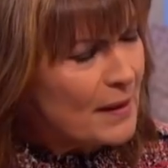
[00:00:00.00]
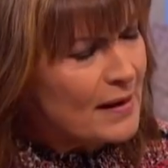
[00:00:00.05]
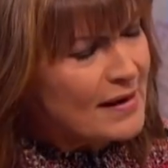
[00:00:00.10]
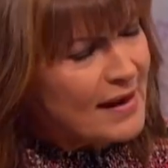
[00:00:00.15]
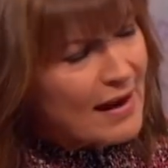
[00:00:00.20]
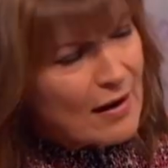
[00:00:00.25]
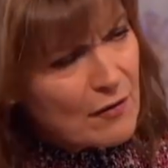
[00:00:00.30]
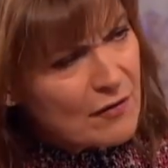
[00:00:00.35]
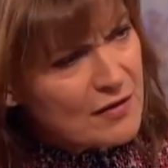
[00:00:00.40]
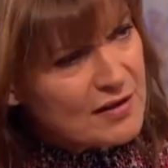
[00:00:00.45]
bit
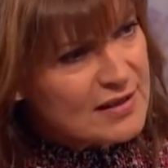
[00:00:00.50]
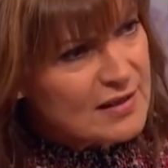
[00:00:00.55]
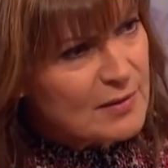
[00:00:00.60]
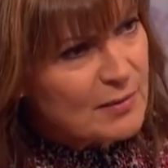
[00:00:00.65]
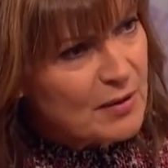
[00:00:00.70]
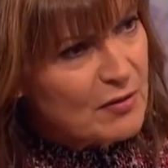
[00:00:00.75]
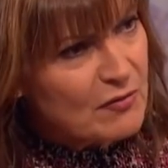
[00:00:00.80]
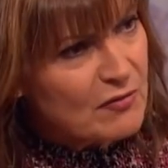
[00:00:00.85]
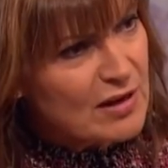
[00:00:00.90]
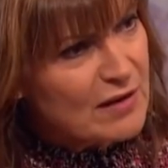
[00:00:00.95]
nervous
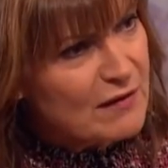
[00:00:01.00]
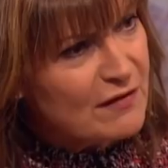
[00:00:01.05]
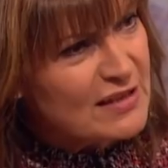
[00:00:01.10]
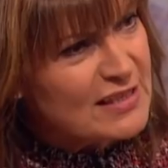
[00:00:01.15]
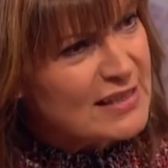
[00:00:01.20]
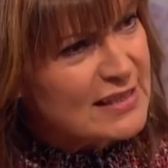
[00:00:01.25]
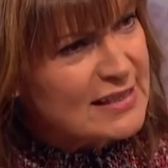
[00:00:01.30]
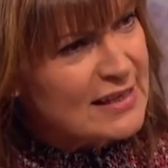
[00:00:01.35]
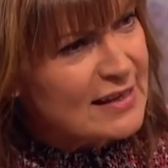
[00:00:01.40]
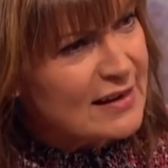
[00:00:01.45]
about
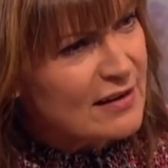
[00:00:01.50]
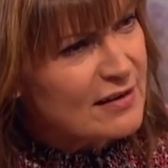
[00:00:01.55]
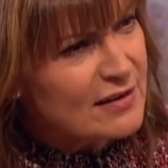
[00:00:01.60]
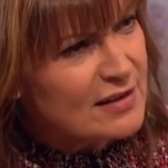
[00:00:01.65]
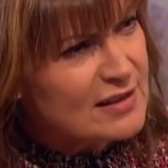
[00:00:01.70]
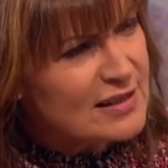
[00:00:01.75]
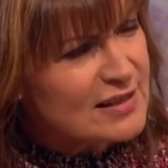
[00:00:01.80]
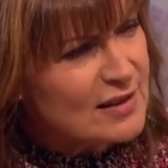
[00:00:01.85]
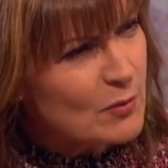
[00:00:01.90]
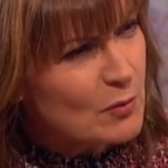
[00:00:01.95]
revisiting her
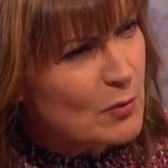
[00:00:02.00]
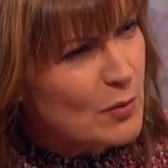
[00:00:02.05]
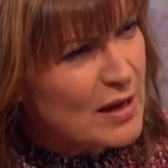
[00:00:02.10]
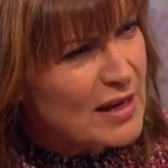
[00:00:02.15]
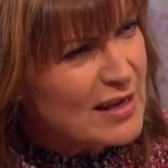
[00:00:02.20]
in some